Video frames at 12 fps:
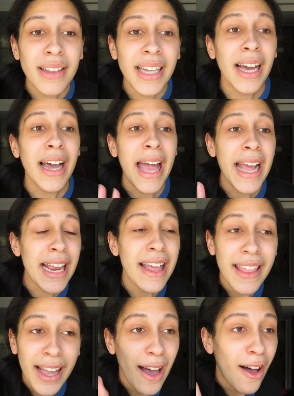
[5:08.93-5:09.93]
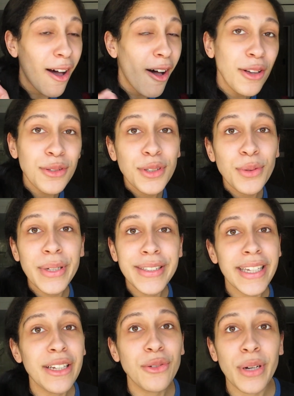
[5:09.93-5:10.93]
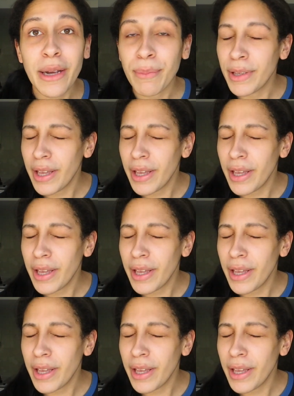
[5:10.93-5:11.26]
They got all sorts of ways they can track me.